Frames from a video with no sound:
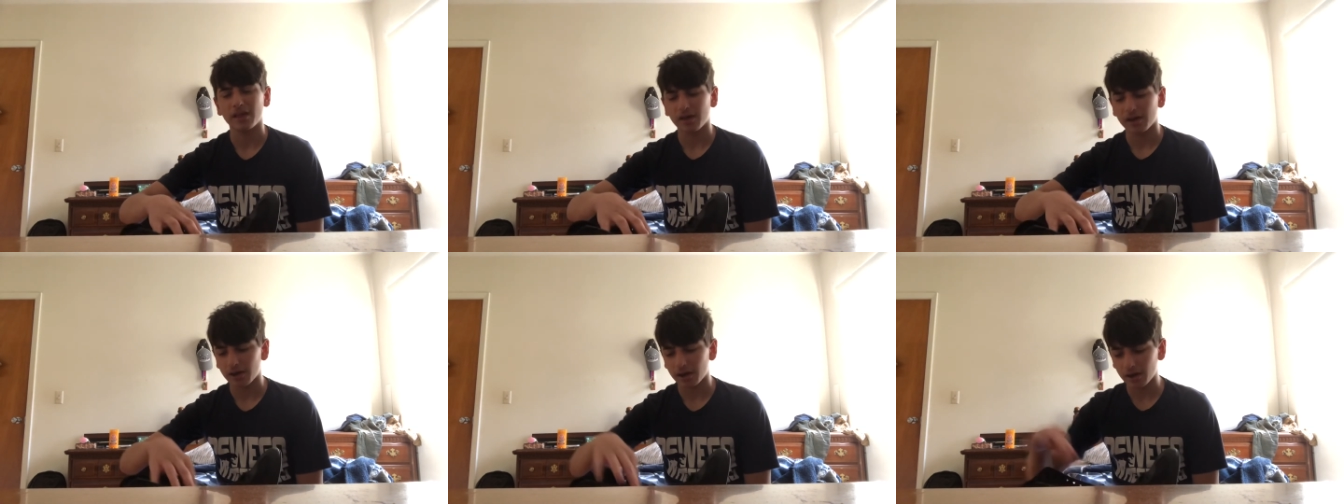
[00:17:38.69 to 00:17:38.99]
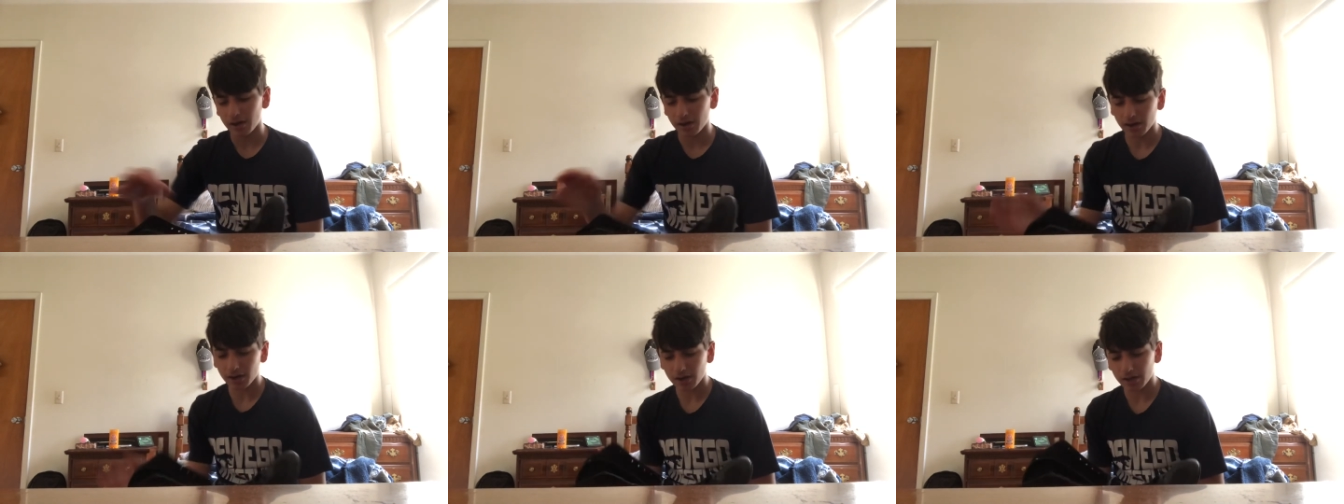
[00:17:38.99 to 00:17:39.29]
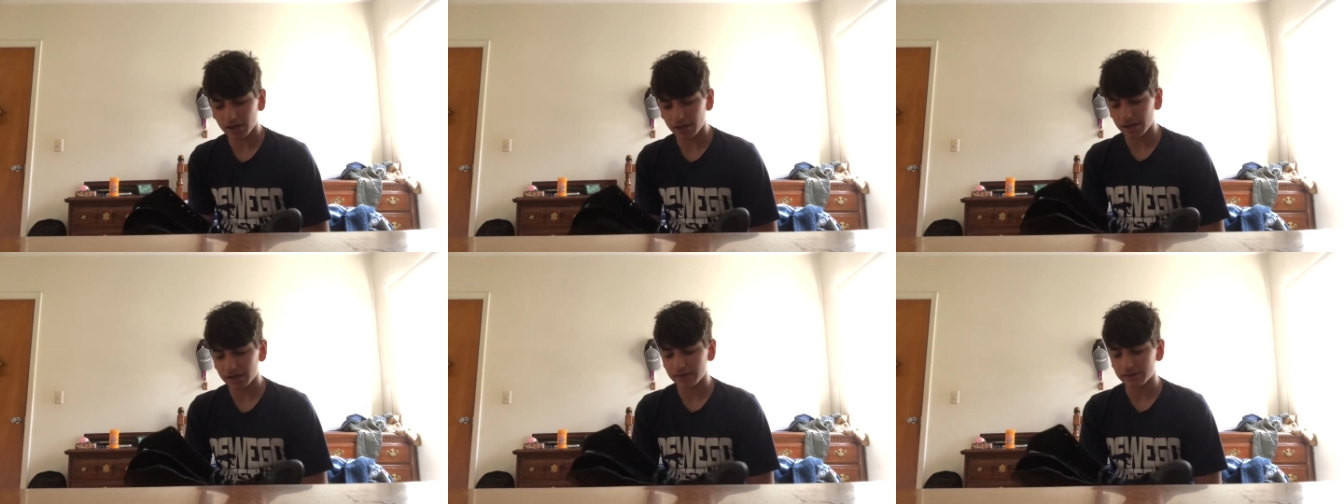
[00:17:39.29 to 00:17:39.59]

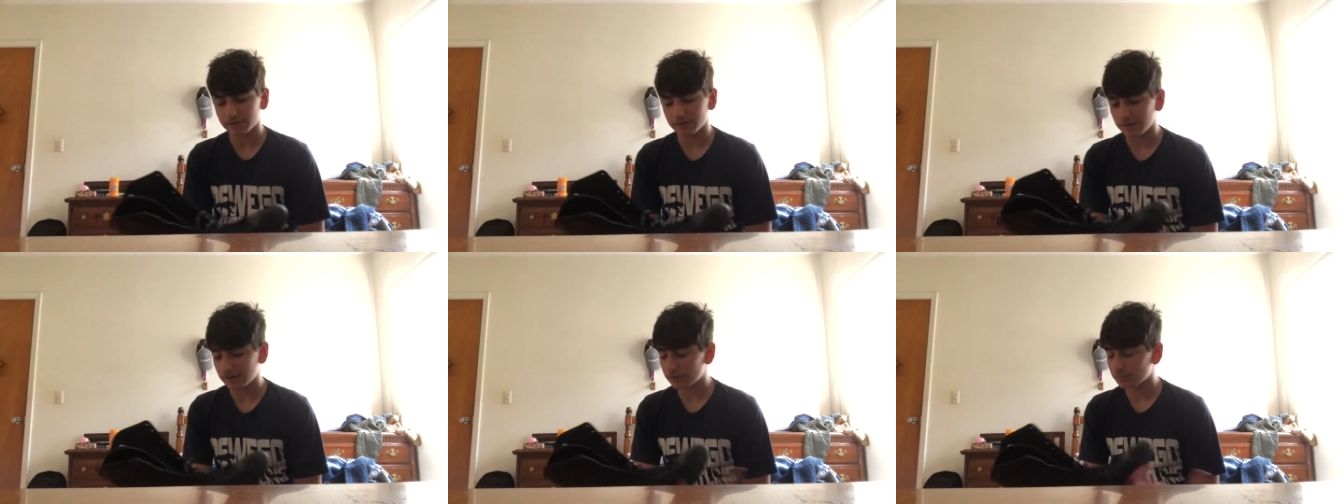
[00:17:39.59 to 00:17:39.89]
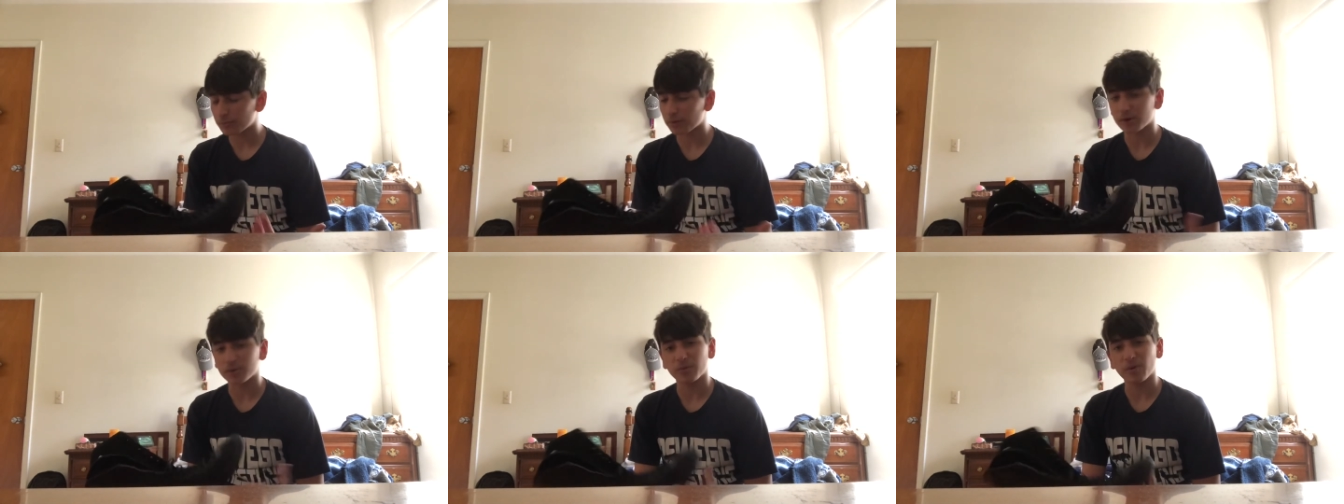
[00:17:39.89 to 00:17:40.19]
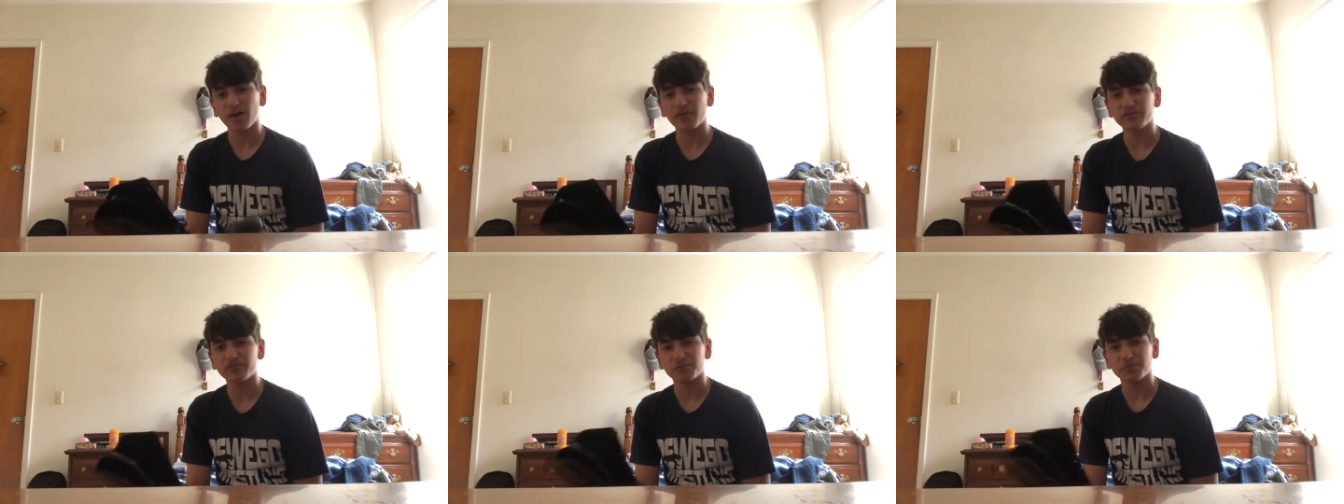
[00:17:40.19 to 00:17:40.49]
And these work well
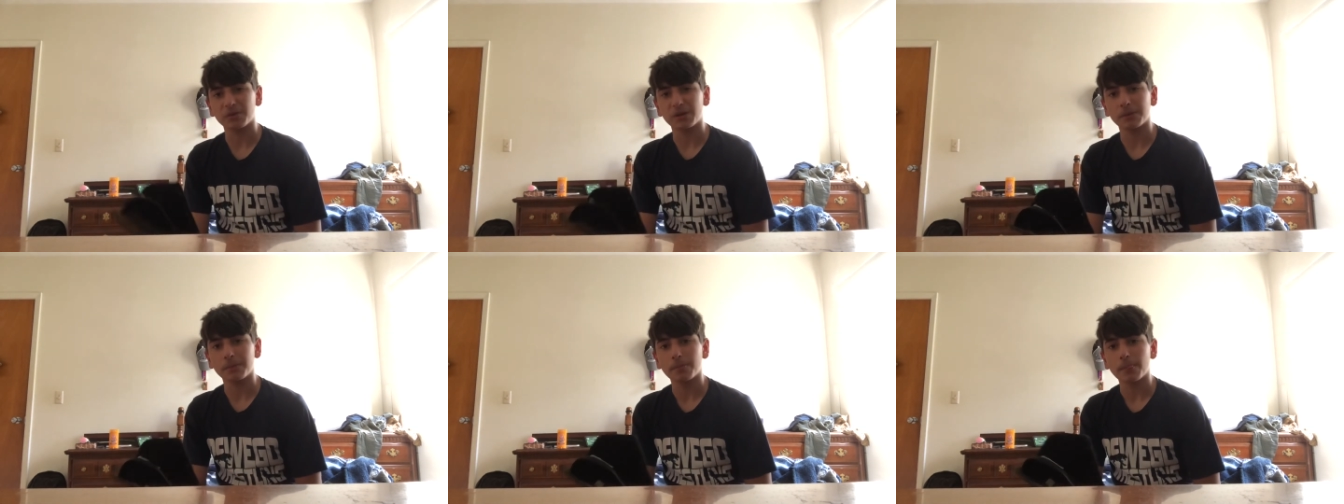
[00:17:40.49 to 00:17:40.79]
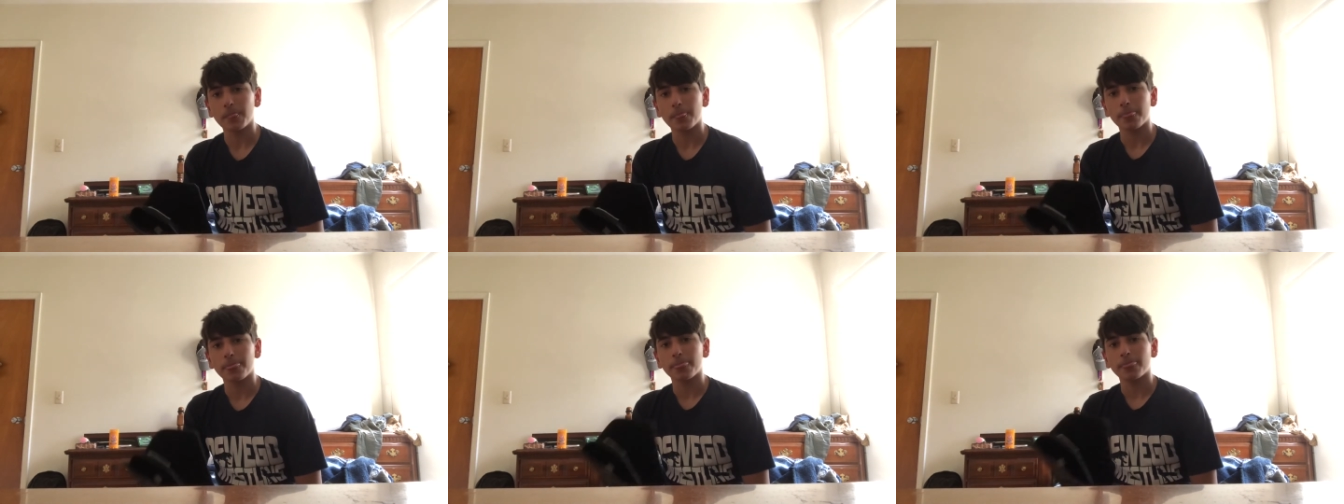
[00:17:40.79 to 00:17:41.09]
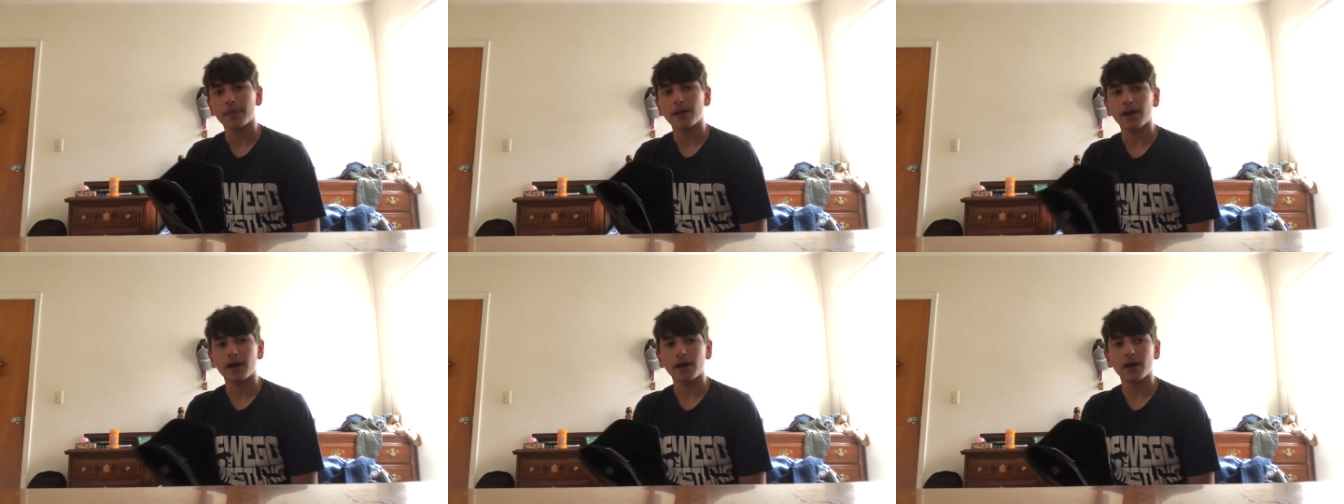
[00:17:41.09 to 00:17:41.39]
for me.
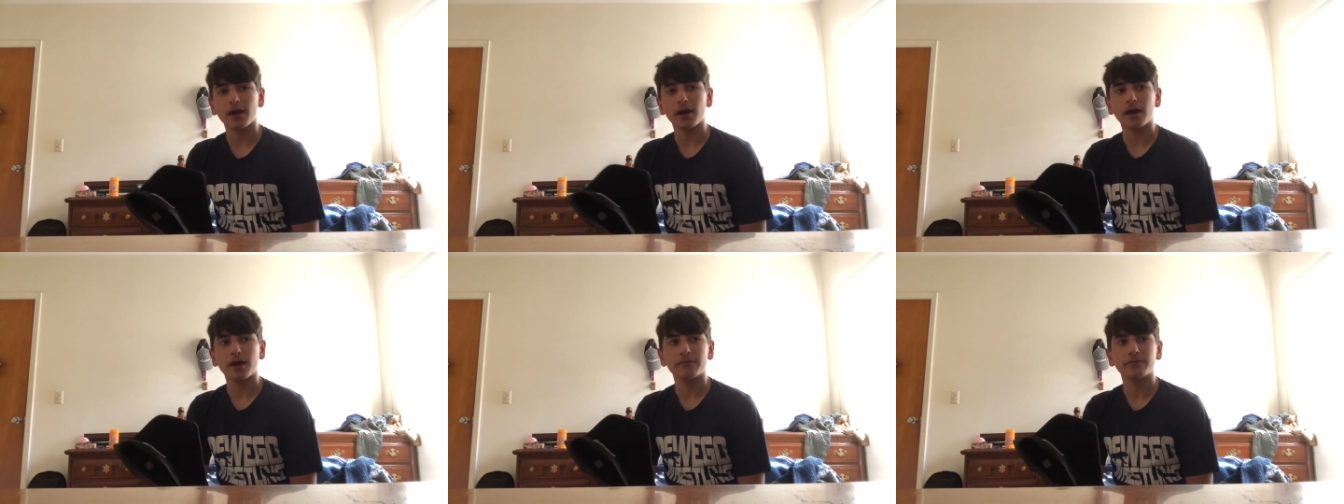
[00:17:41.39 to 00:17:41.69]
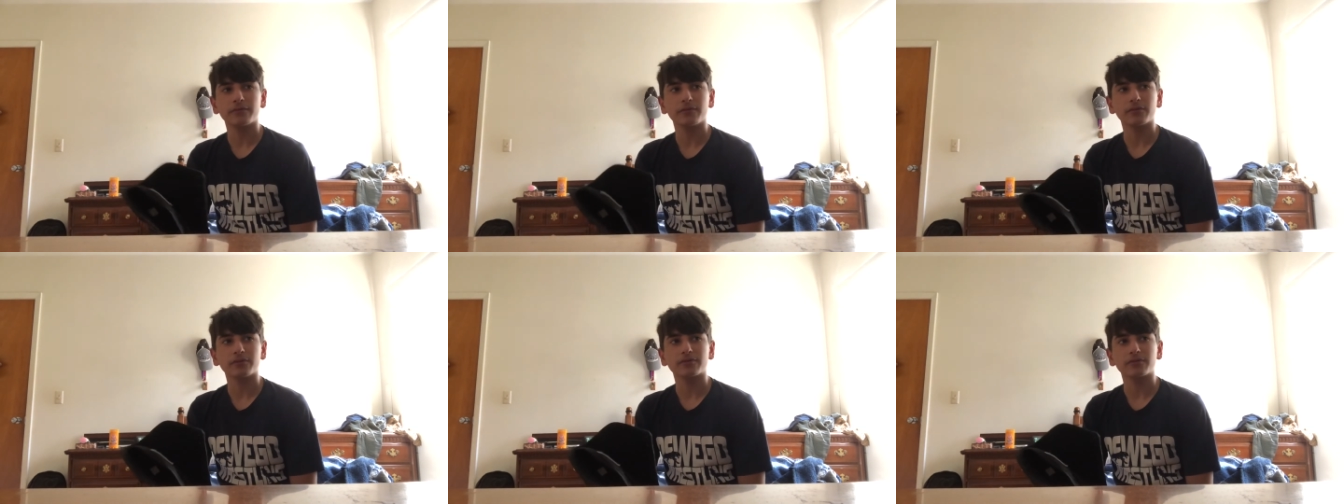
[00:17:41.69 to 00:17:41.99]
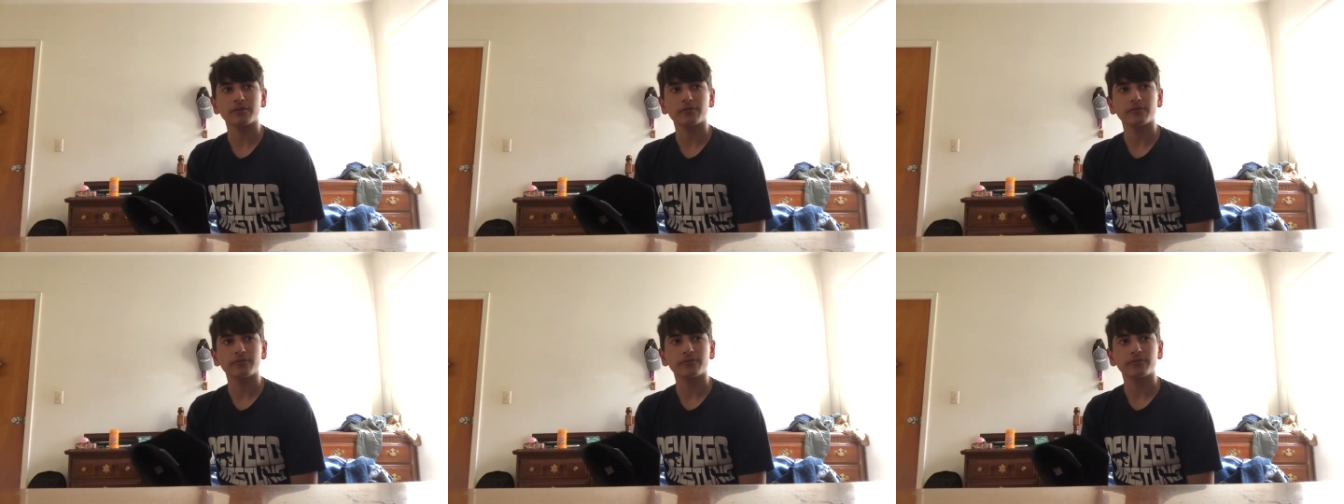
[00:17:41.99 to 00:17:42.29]
I've used
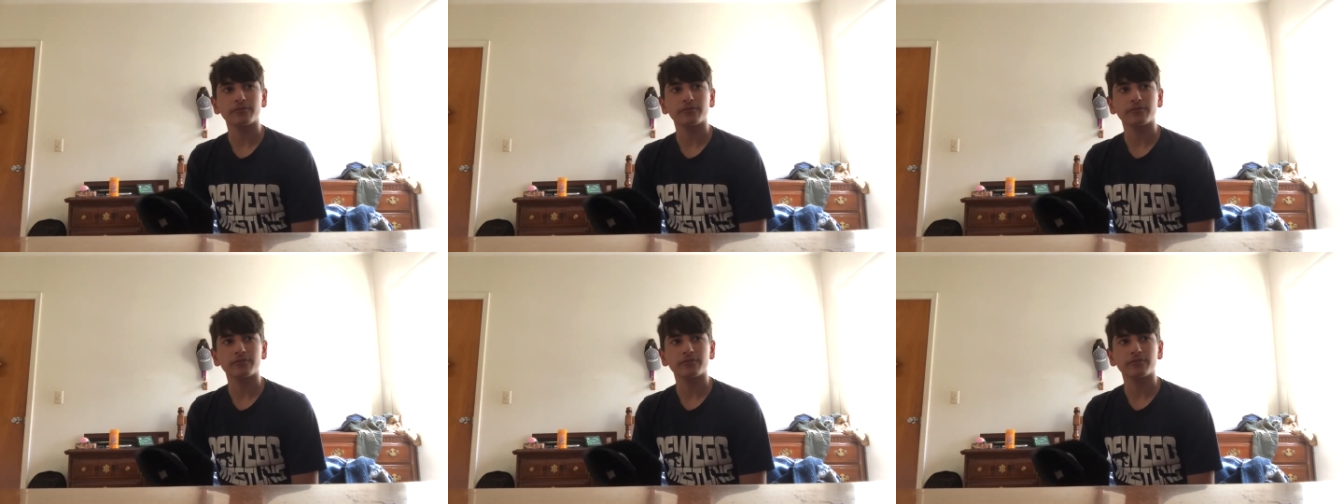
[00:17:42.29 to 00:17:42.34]
them.